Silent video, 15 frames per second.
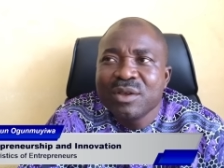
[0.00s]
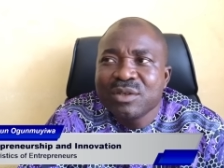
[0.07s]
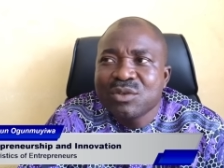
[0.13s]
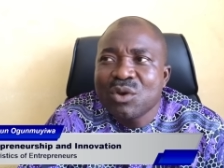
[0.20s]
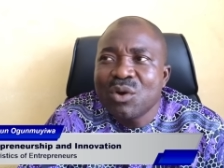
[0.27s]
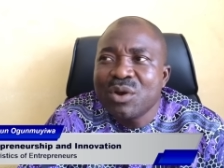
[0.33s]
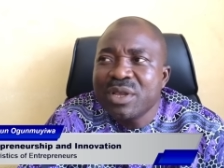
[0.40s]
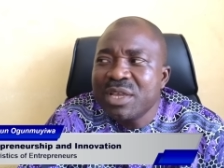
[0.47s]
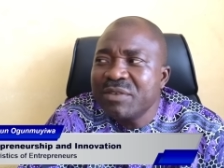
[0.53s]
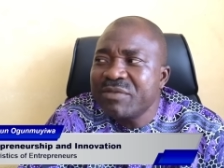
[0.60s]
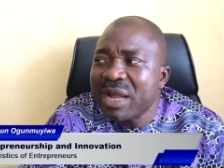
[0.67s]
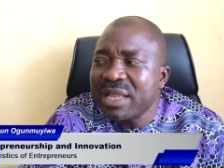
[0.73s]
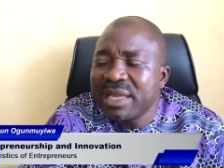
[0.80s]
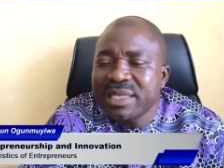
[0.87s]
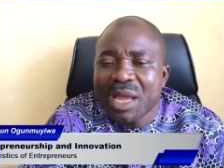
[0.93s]
So if
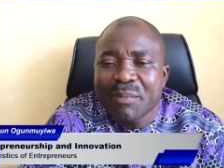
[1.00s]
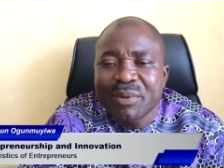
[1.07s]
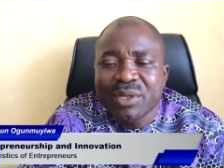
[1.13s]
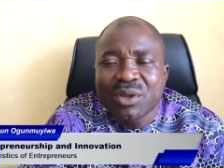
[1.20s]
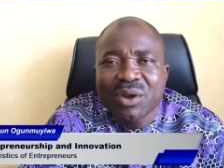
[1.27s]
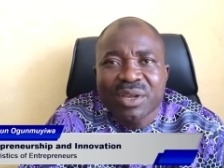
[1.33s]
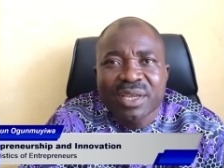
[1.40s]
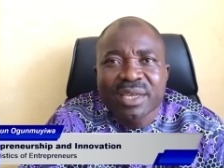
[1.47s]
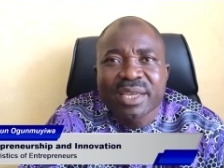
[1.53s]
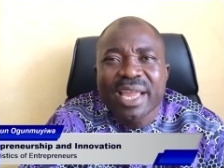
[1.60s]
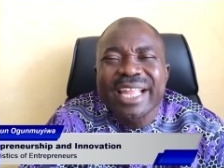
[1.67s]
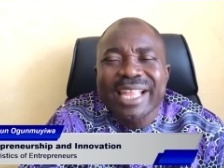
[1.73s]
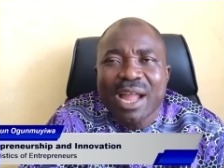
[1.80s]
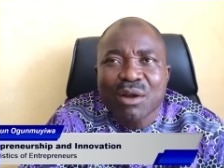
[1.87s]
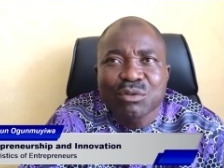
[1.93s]
an entrepreneur
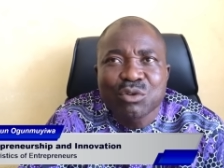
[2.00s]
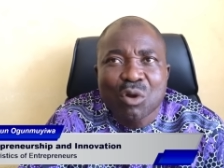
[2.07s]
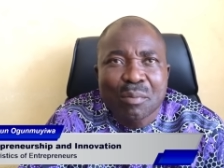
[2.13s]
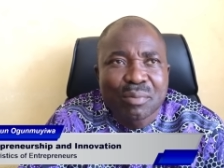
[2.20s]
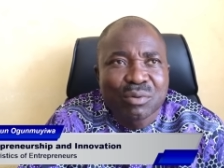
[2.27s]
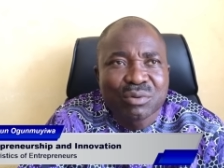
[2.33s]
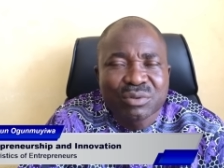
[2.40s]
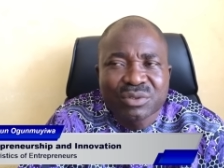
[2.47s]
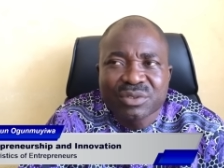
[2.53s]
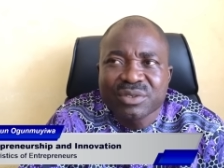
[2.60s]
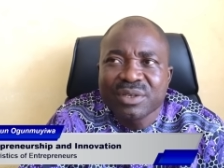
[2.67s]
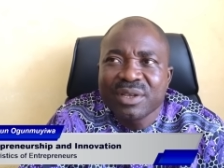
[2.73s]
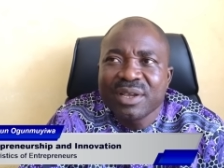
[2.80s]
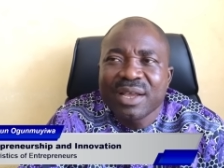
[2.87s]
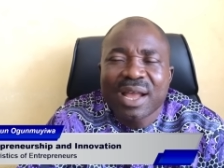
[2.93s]
again now doubles
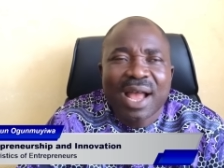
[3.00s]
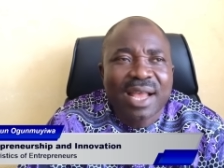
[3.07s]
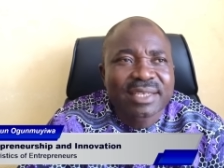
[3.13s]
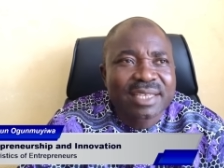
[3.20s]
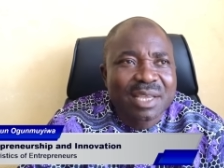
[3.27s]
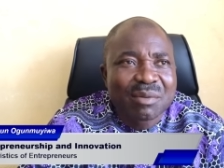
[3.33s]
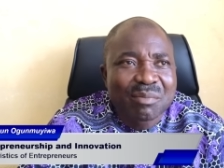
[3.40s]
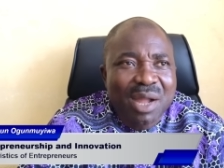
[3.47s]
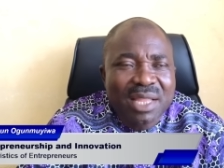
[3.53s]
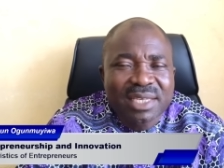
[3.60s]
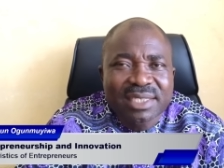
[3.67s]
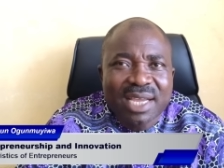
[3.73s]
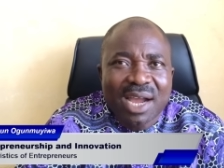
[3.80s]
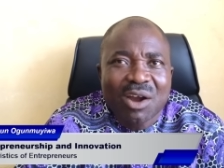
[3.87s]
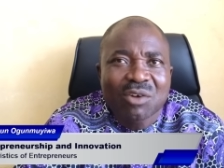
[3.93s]
as a
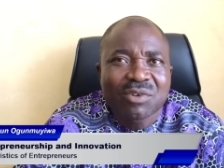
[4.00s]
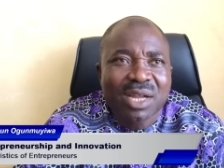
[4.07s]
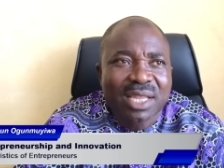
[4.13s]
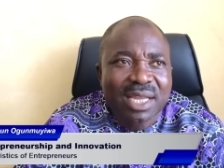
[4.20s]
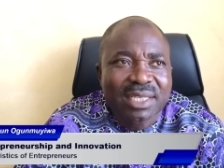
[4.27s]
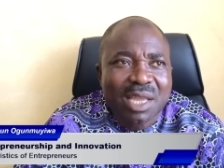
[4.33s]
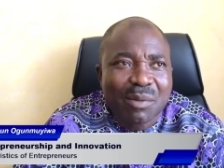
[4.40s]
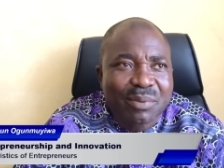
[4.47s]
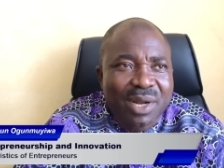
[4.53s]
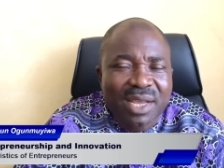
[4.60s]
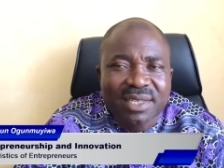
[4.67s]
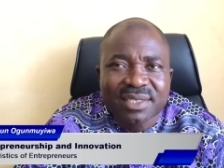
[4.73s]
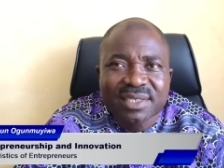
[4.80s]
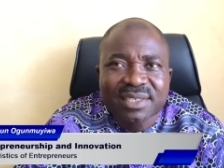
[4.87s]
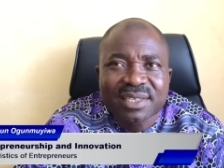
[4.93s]
manager of an
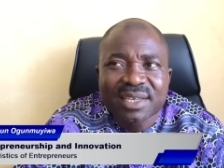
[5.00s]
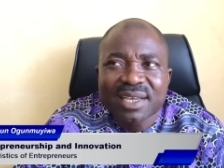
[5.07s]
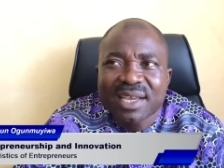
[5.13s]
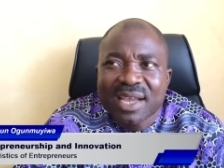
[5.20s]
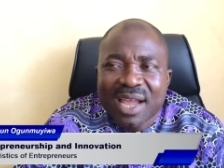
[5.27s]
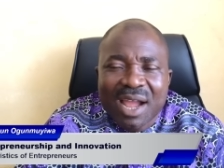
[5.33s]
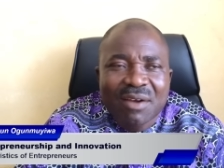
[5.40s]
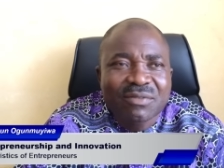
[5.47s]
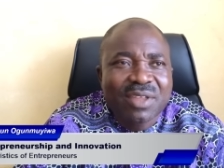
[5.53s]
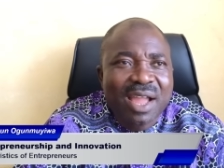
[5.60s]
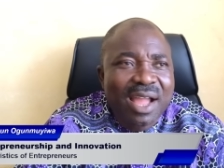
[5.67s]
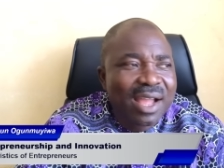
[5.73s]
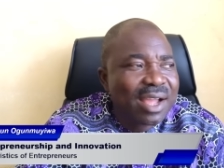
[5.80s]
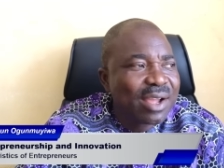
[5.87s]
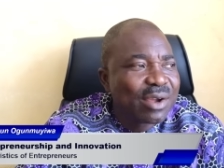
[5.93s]
enterprise
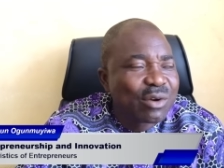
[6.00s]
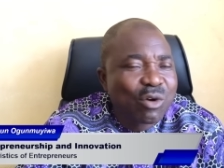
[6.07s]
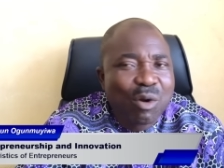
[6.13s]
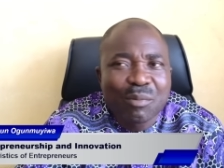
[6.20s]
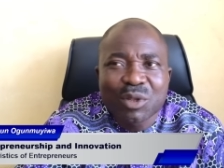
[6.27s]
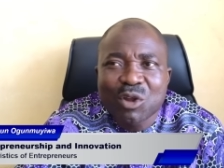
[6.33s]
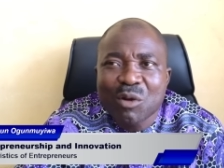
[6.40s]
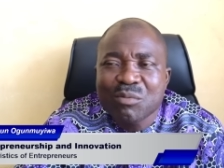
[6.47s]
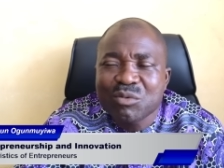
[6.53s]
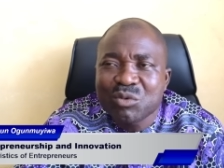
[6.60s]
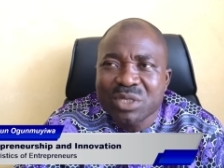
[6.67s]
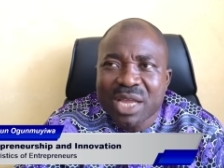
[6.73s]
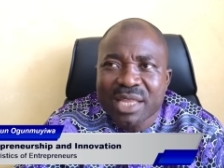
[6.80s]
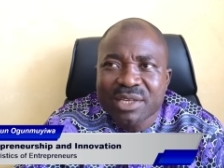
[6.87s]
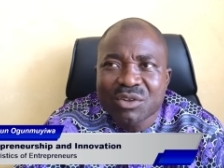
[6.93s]
after coming up
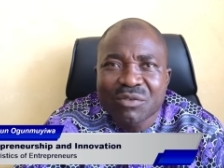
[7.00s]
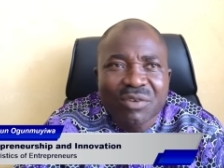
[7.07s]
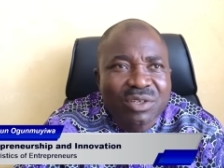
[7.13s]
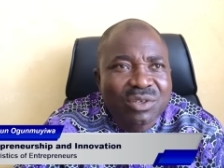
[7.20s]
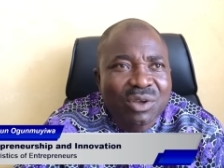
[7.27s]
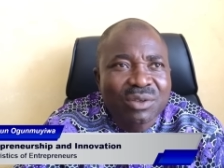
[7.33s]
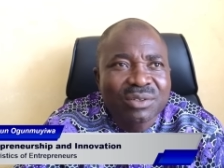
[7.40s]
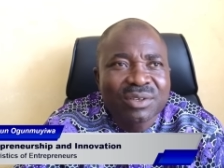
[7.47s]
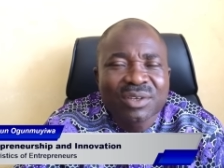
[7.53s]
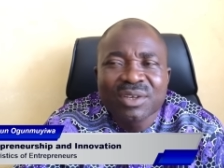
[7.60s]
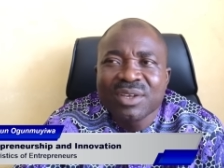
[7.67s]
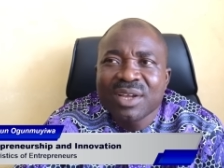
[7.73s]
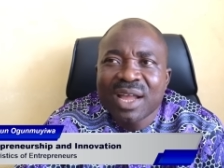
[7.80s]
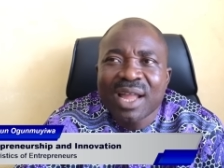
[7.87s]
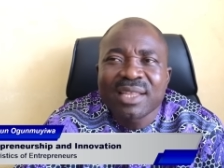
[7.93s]
with an innovation,
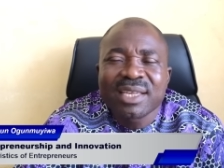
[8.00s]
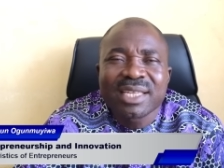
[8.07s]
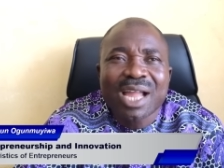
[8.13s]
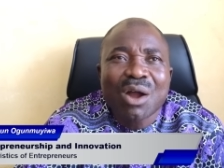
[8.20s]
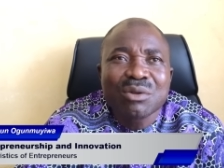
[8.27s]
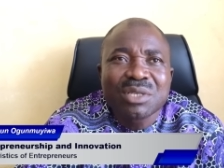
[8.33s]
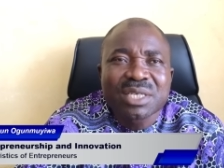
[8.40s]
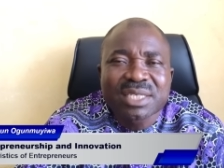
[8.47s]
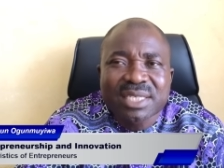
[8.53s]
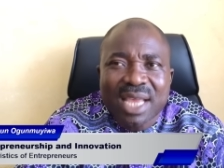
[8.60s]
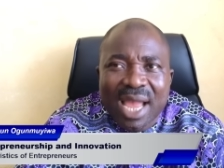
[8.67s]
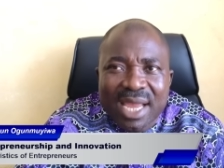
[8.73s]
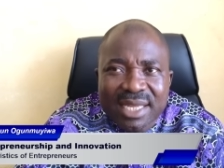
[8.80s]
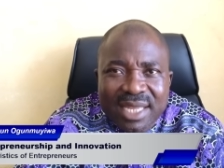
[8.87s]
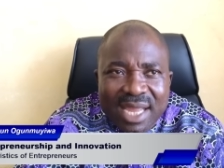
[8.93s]
and he now
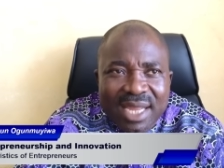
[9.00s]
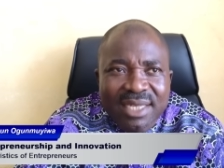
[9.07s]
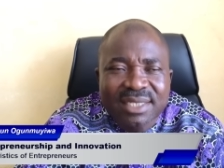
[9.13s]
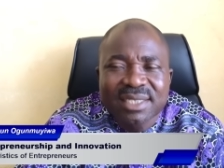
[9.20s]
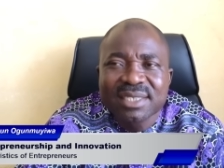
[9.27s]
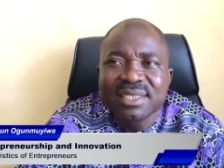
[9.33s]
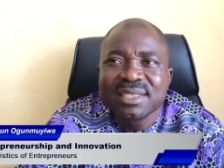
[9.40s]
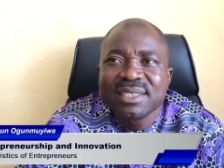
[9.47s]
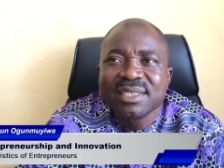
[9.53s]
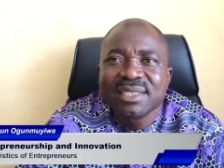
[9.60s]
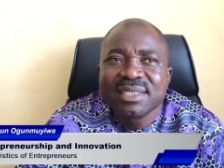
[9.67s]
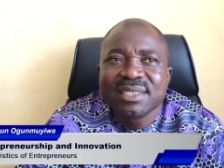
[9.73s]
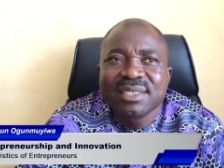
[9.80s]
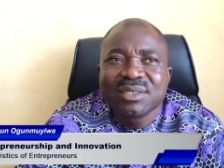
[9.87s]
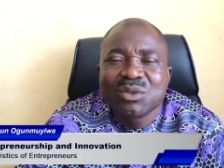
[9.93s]
decided
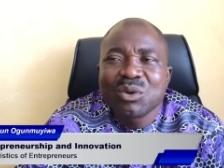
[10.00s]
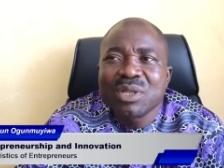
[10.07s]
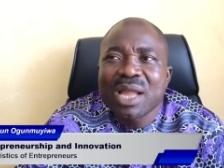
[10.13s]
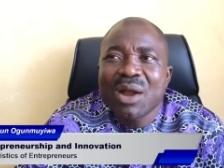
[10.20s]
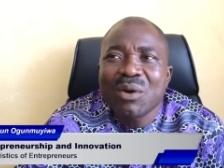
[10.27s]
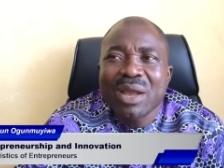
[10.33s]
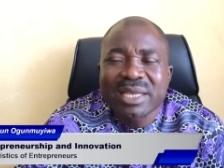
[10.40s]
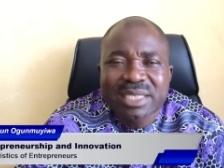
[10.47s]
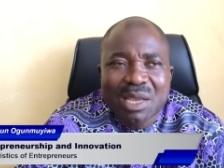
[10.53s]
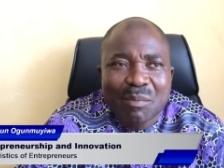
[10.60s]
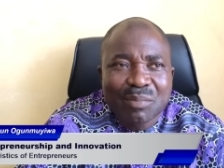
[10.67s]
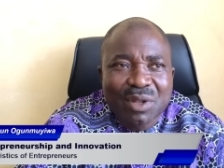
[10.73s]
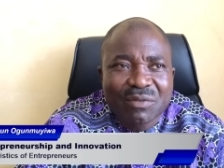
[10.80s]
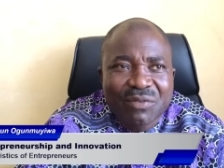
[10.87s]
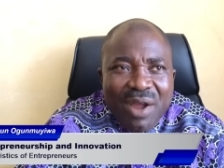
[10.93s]
to now
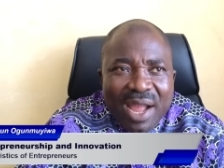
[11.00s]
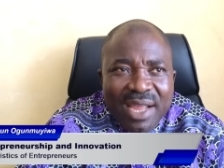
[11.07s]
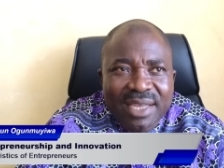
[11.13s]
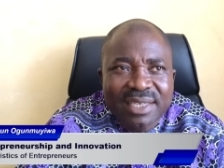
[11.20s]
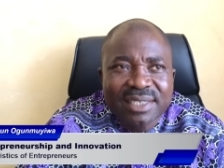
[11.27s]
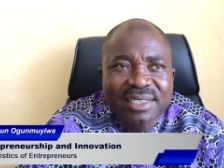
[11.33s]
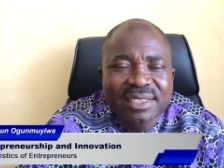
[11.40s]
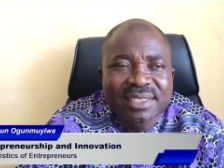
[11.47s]
exemplify